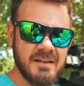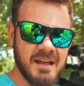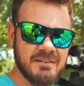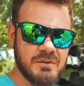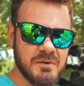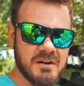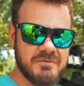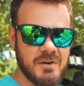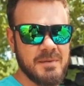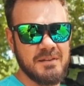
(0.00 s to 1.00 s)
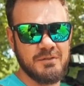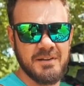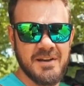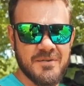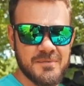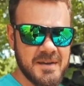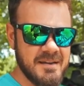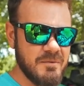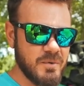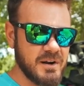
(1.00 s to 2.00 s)
into uh, filming this video with
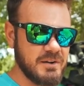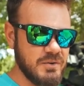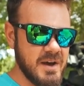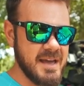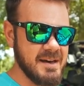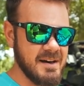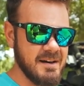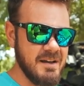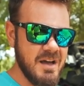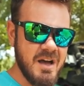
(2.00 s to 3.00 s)
me. We're going to do a uh,